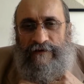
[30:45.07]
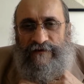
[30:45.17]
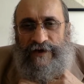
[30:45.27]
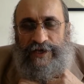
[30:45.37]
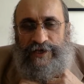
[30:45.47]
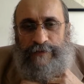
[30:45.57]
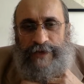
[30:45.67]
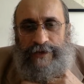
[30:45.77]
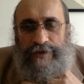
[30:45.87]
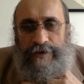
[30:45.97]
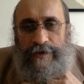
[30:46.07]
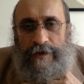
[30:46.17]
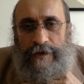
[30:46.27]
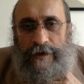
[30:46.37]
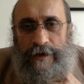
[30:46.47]
free speech
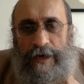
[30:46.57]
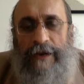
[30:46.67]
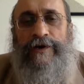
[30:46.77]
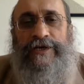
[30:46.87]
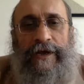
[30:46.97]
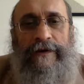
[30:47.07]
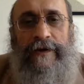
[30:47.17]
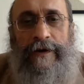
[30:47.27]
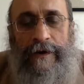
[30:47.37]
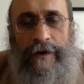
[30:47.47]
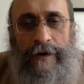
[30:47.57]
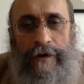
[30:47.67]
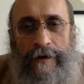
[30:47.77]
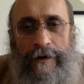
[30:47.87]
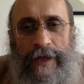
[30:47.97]

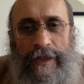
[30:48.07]
libertarian,